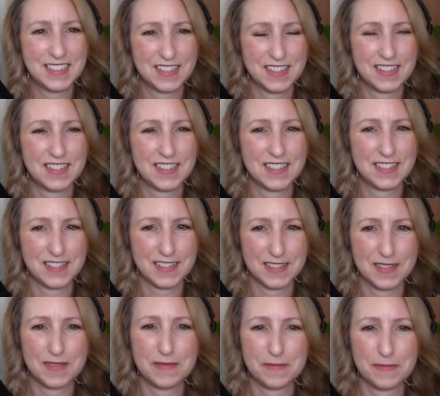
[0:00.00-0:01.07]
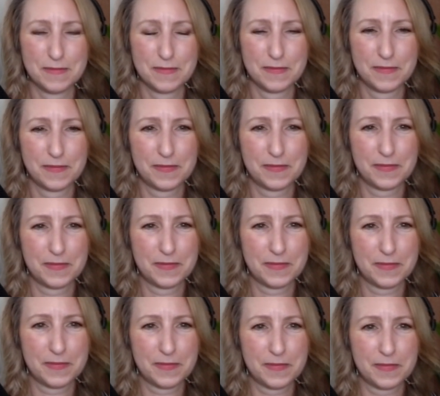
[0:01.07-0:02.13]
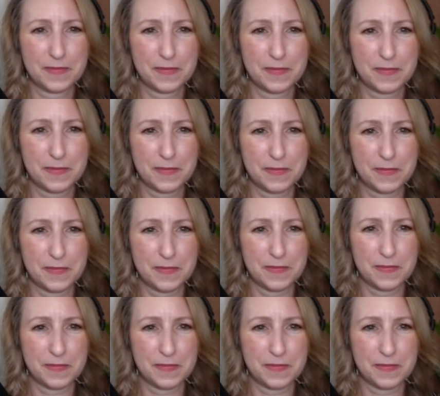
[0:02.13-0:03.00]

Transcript: (silent)